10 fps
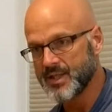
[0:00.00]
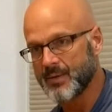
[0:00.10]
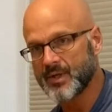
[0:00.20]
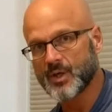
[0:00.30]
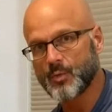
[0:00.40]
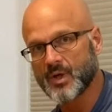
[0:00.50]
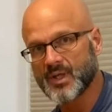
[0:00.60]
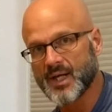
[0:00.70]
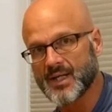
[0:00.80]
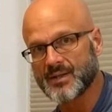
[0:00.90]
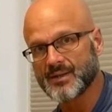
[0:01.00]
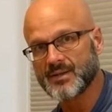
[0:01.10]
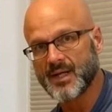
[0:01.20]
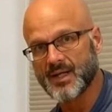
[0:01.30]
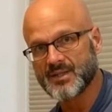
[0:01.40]
Now we're going to work on
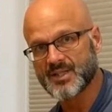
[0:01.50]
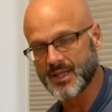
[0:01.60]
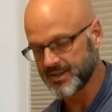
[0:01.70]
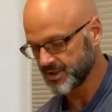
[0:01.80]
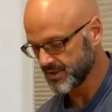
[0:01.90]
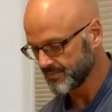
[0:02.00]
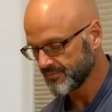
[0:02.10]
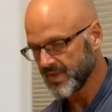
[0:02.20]
touch.